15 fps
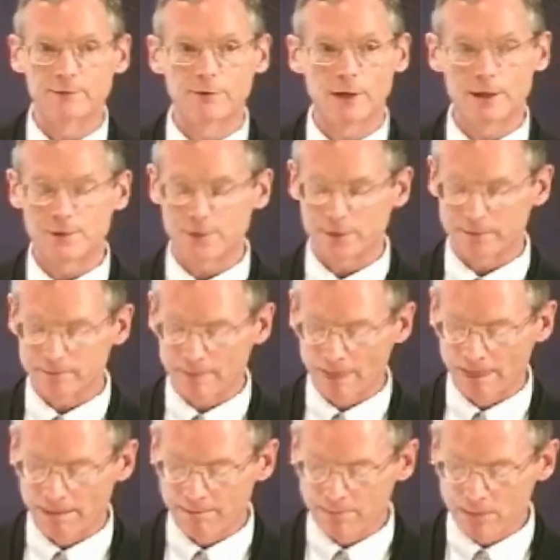inflation.
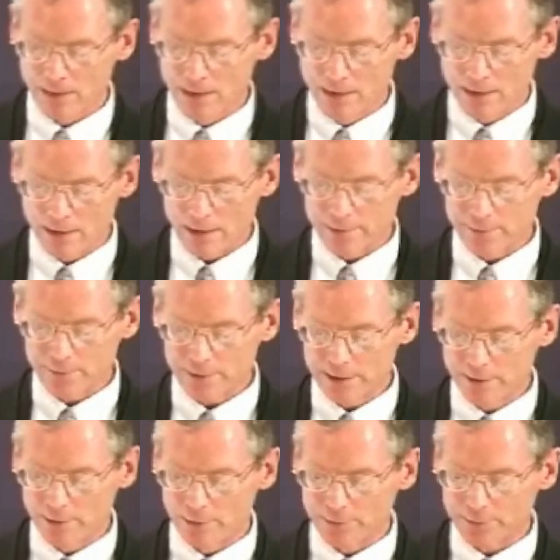Hans
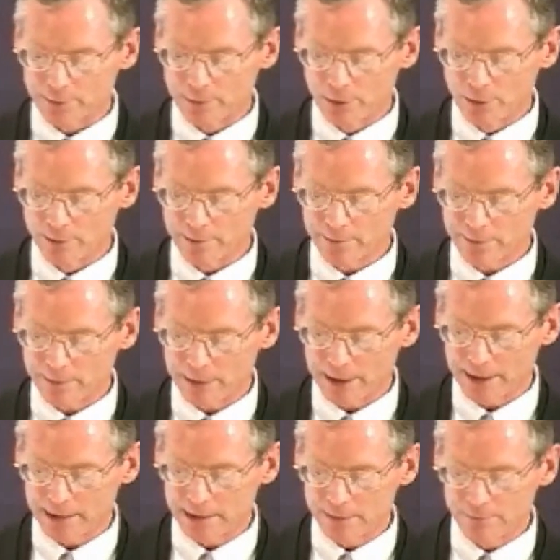Sennholz reports that by
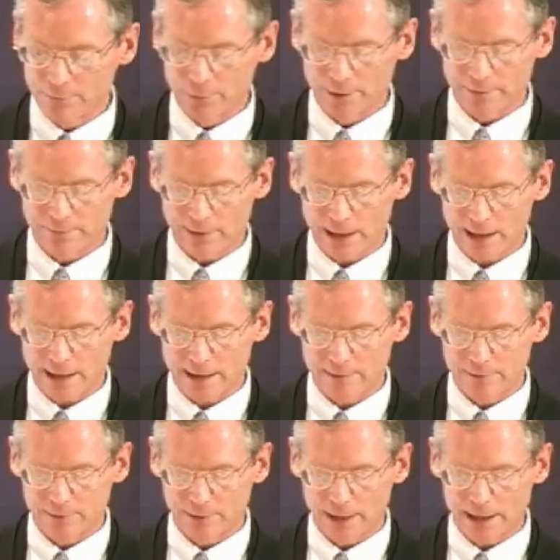
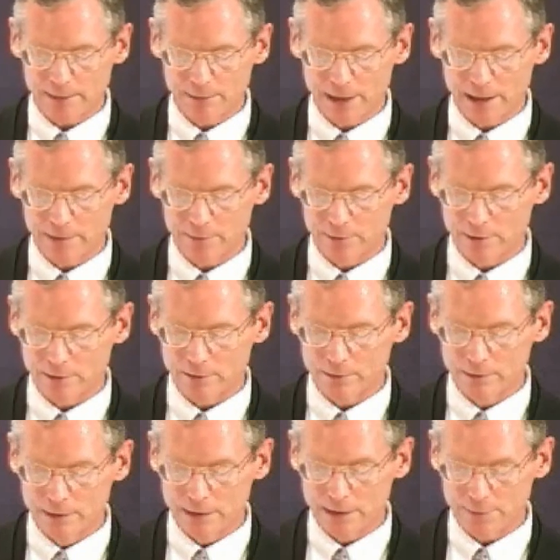1945, the Reichsbank's note
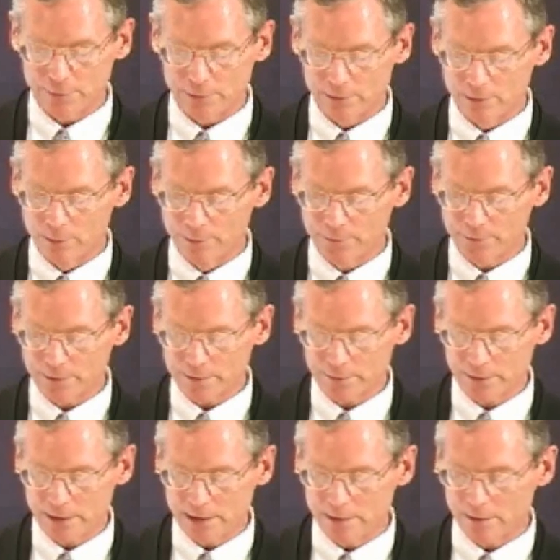issue was
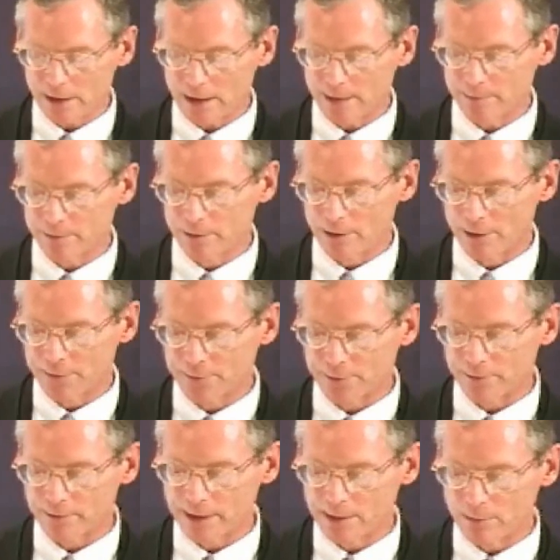16 times
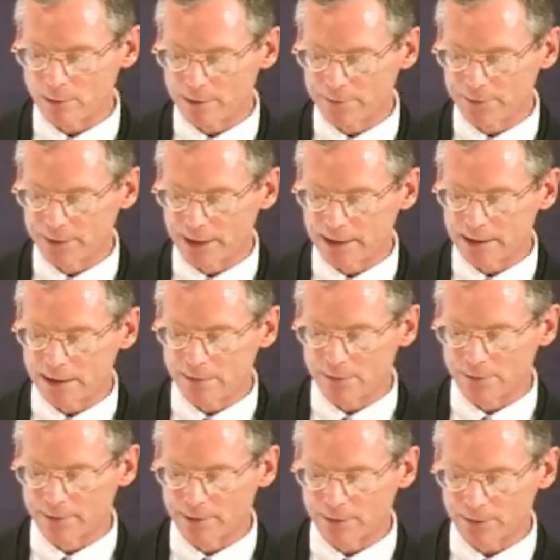larger than it was in
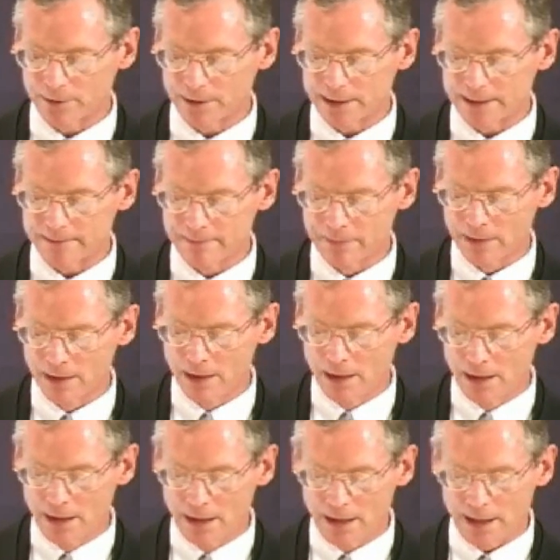1933,
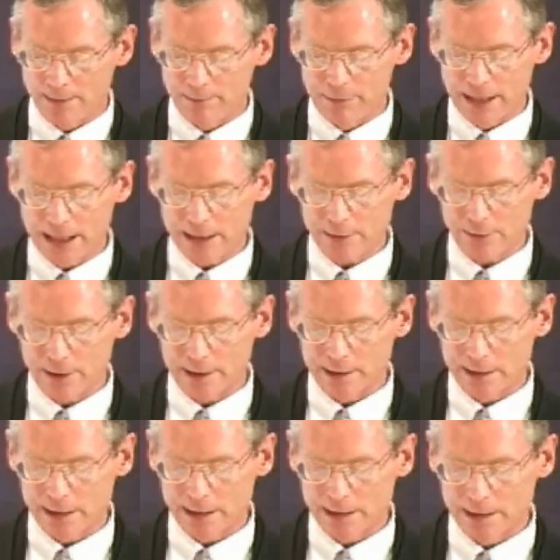and bank
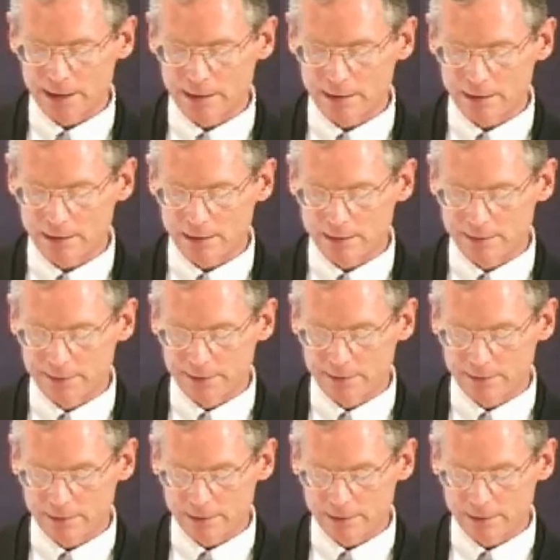credit had uh,